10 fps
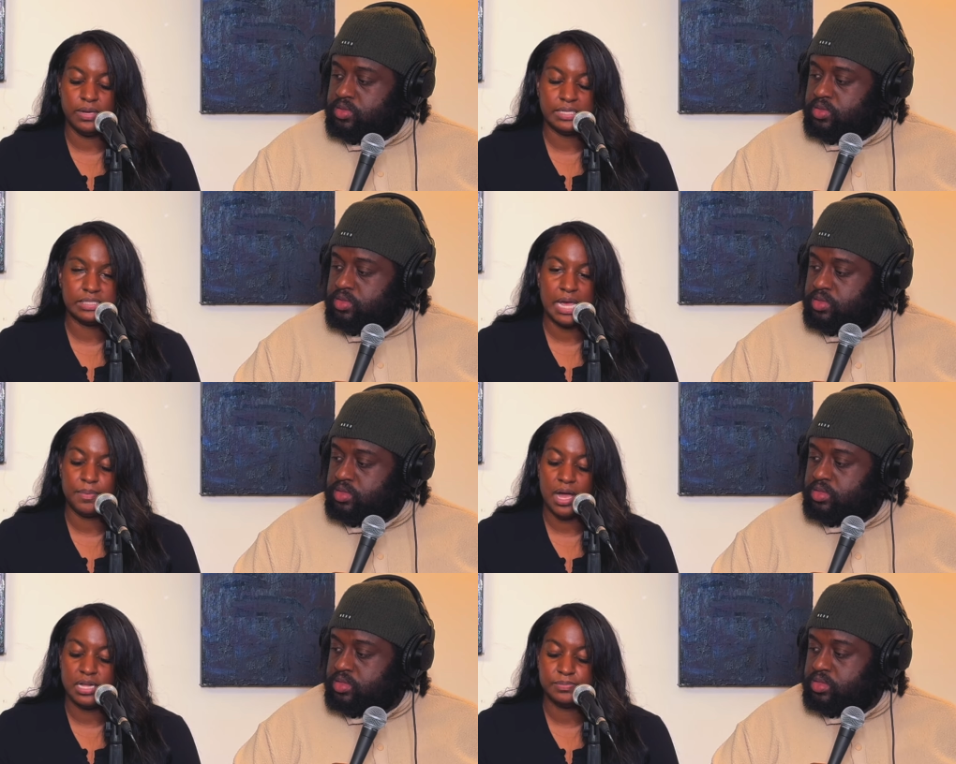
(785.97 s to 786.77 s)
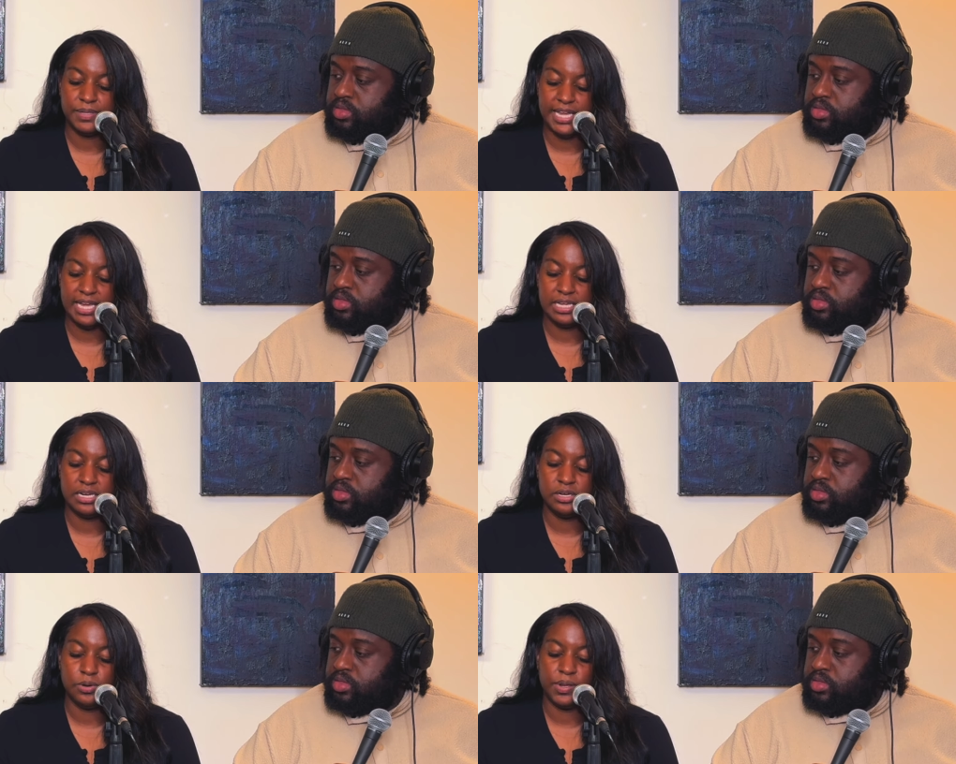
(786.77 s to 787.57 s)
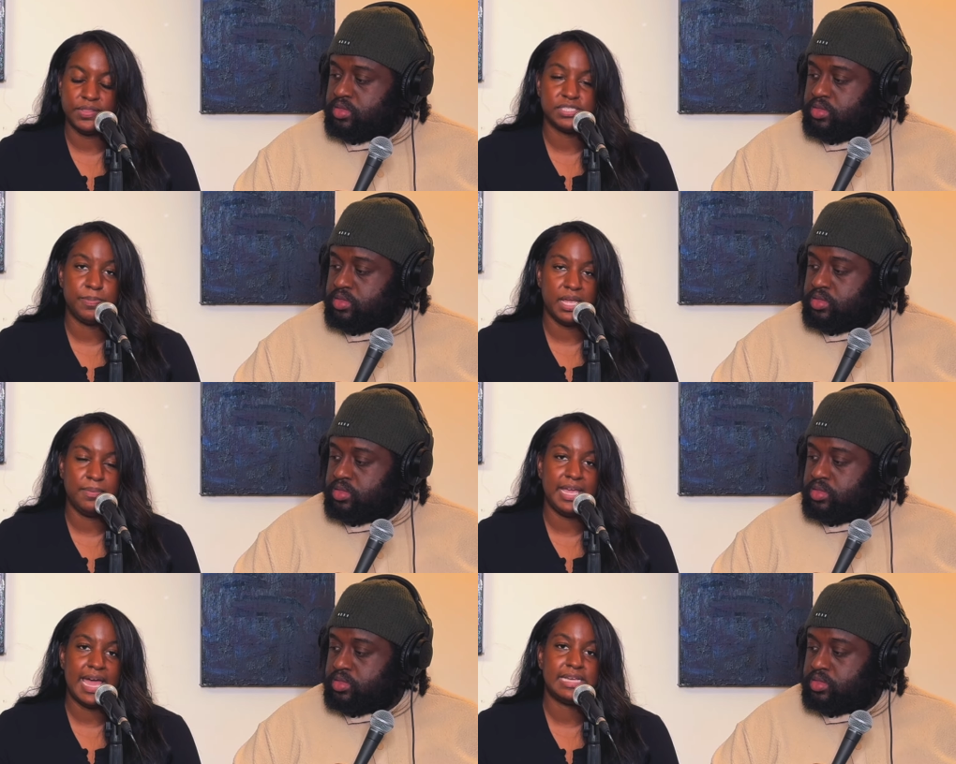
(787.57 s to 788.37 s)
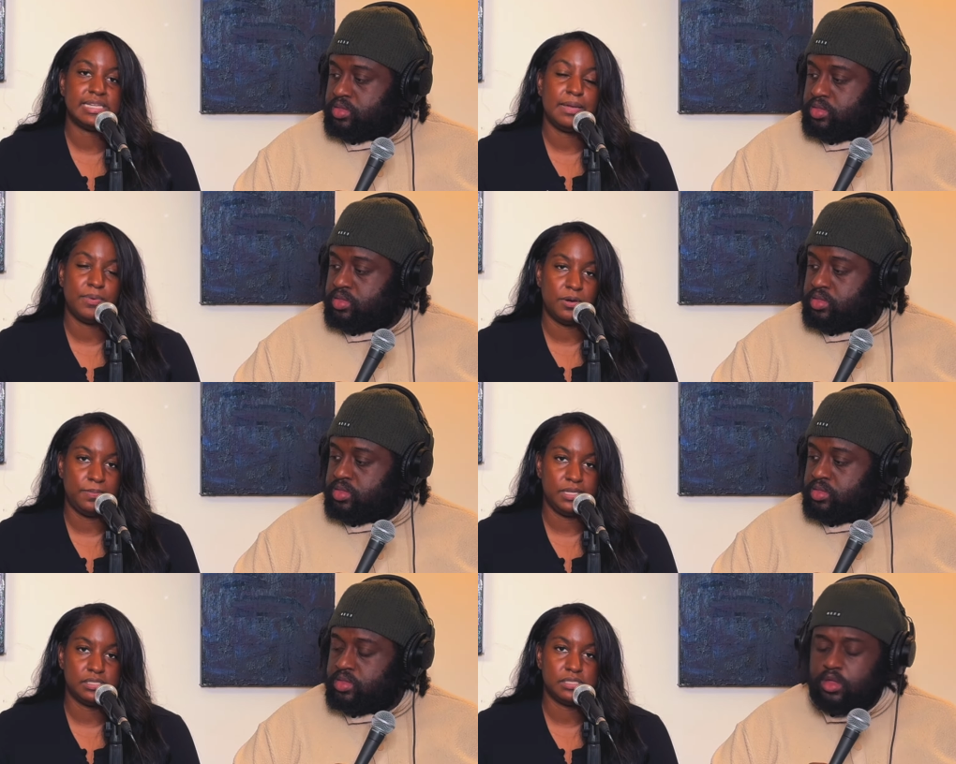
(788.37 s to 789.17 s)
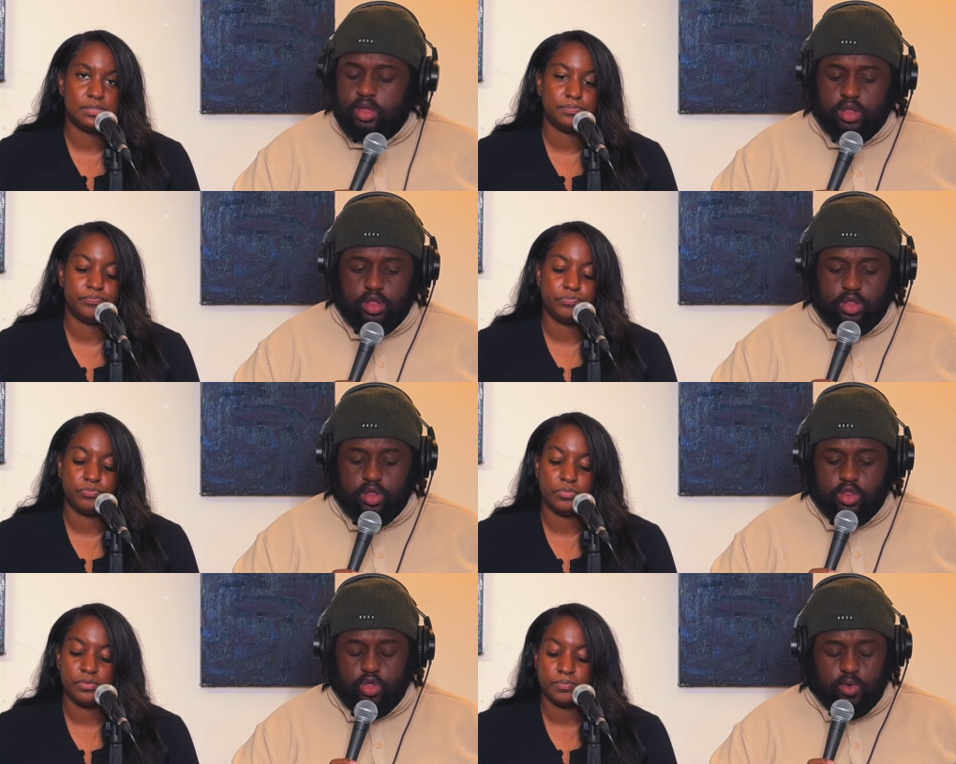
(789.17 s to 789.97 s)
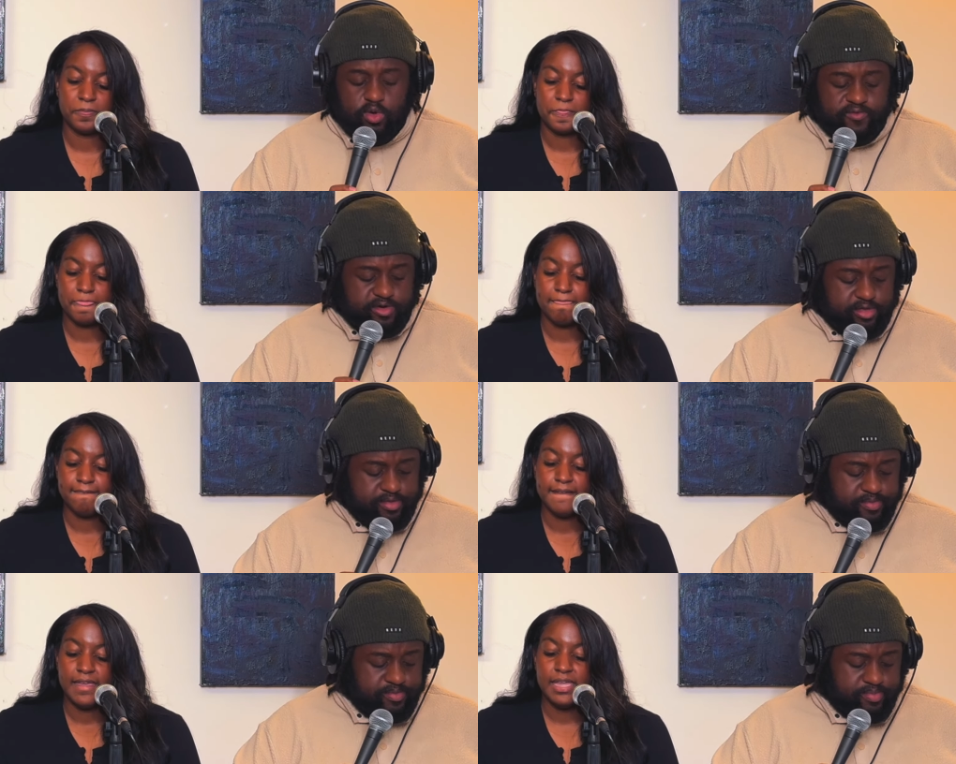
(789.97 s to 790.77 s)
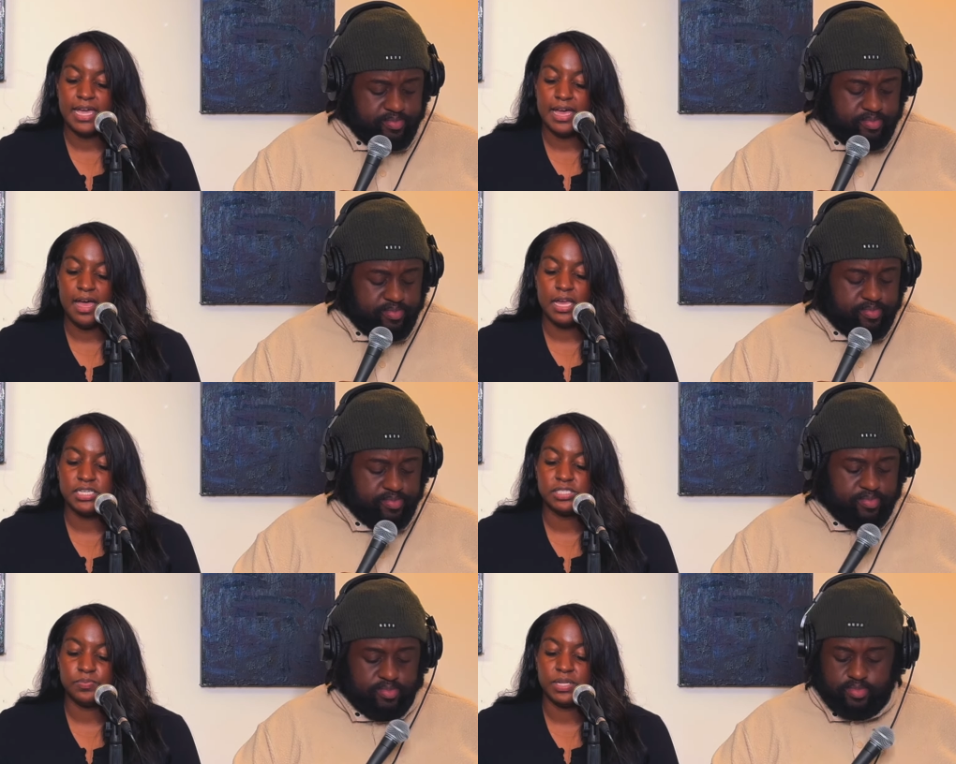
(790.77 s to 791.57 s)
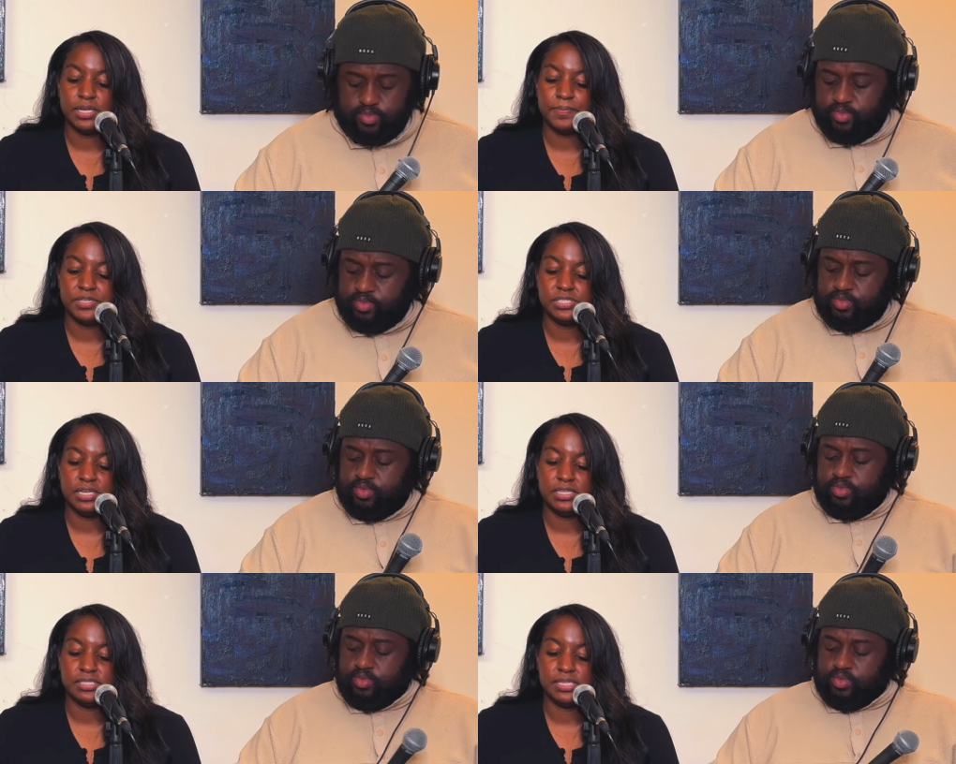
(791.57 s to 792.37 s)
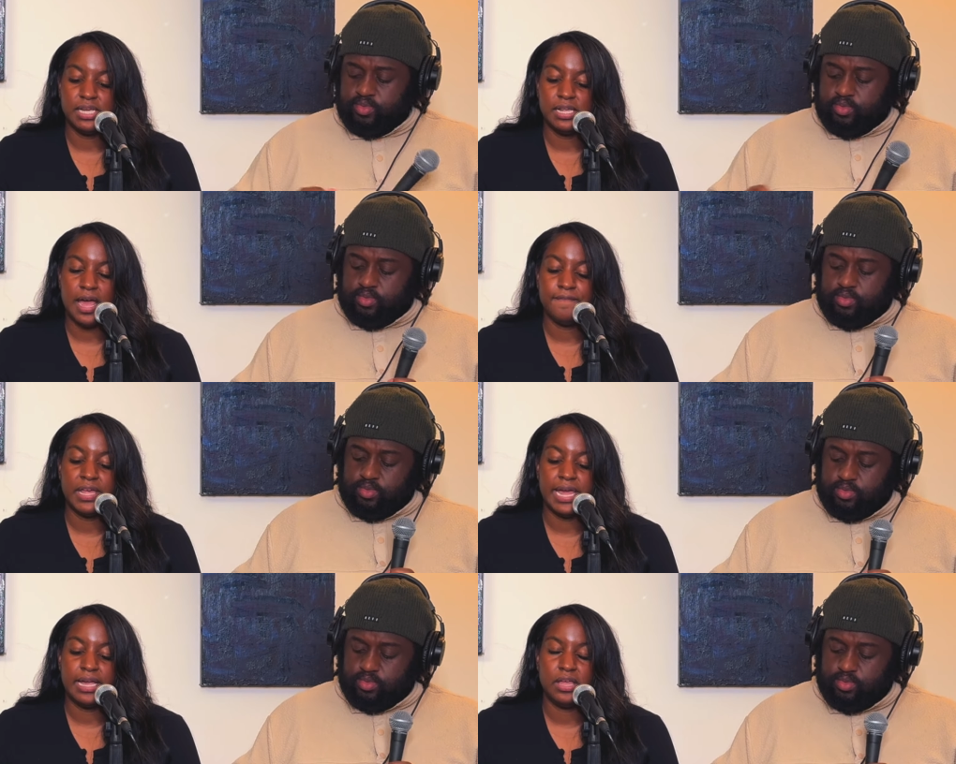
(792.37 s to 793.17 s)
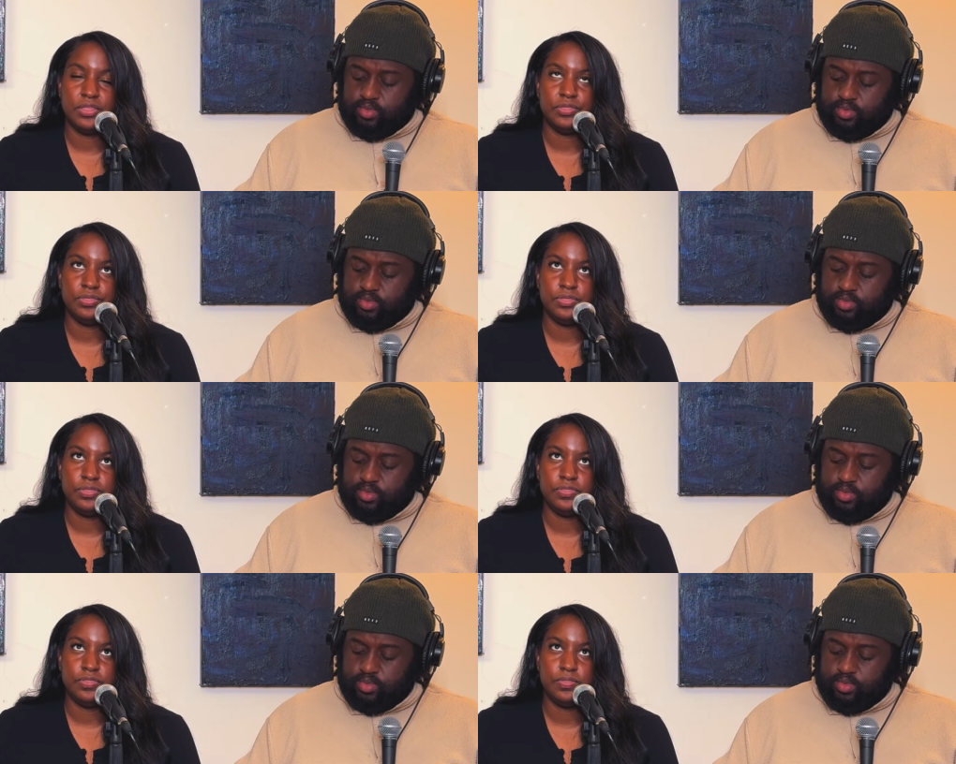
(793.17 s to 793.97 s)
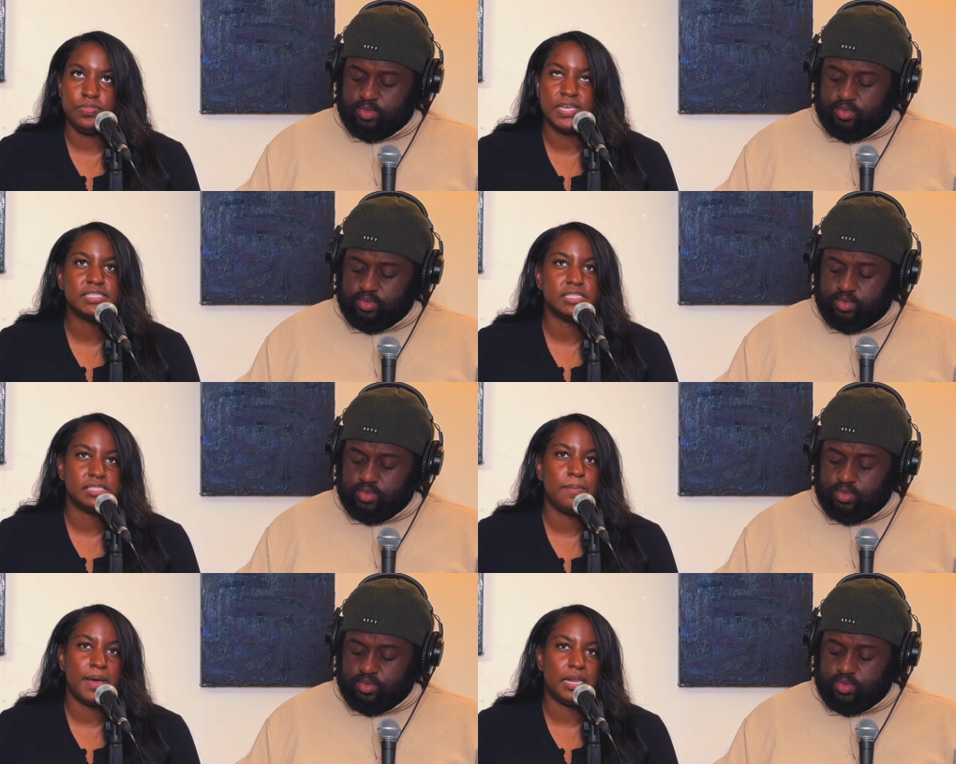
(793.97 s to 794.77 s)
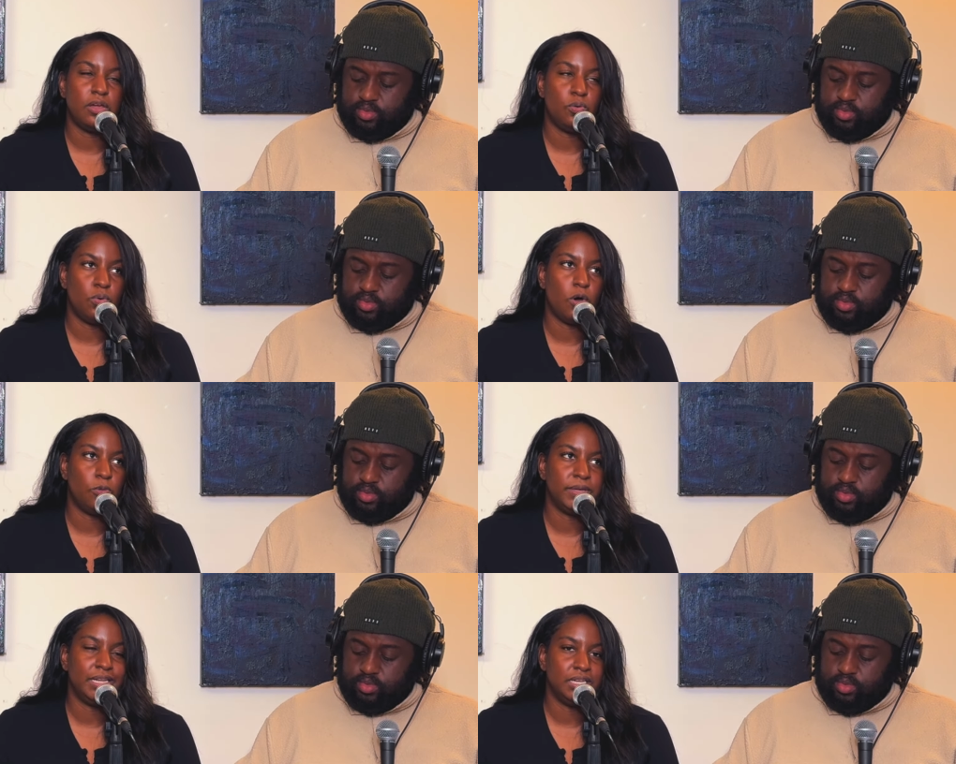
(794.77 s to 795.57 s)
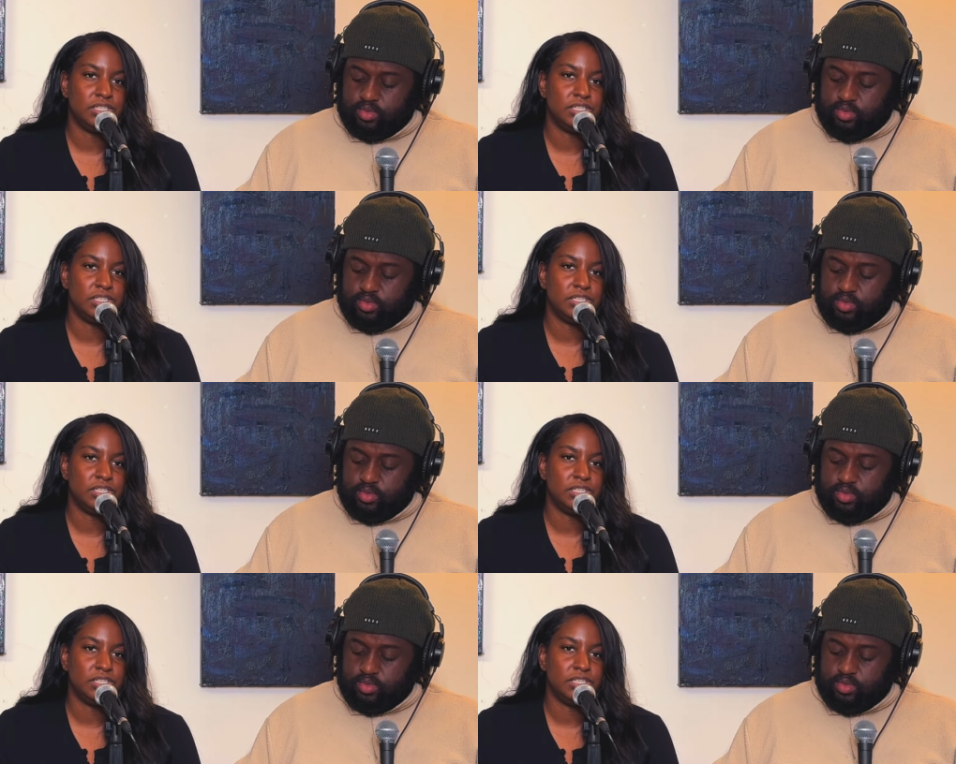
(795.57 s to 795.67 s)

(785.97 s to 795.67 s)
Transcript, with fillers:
Speaker 1: accept God's plan and know that this baby has a purpose.
Speaker 2: Do you want to go first?
Speaker 1: Yeah, I just really appreciated the scene. I felt like this is somebody who Kolby needed